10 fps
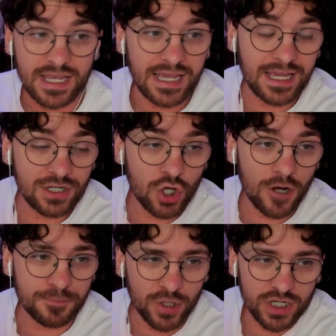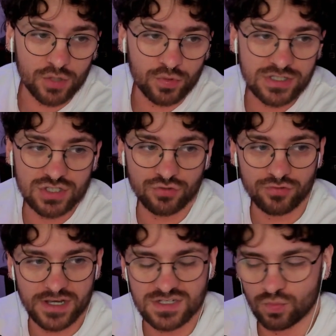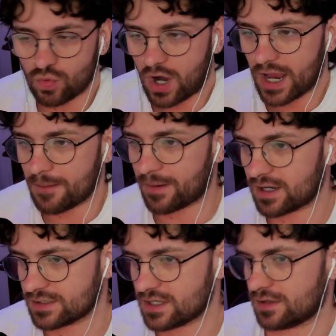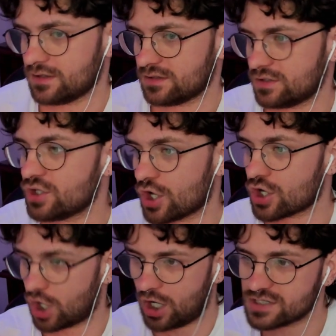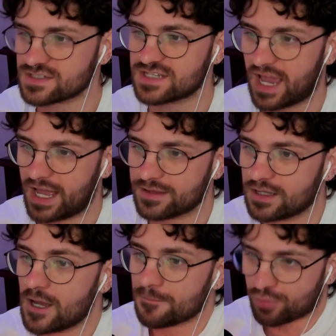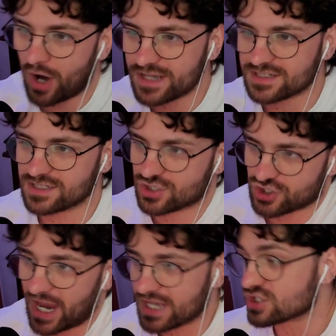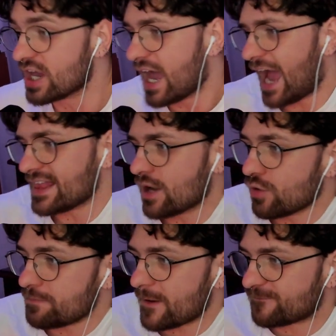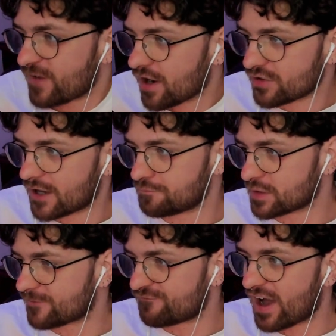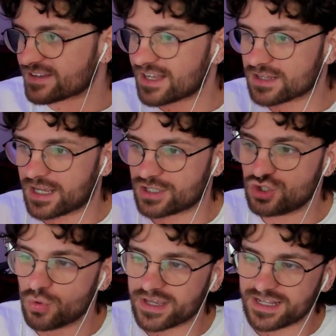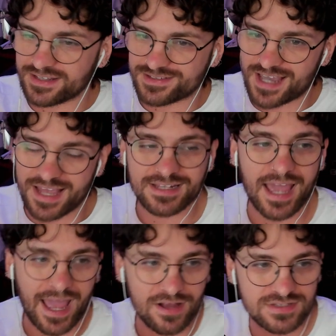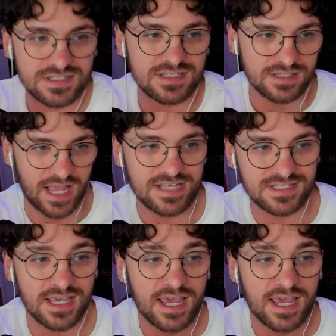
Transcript: in her product, which is the reason why apparently you know costs and prices change and that would be fair enough but the fact that like you are getting 10 ounces less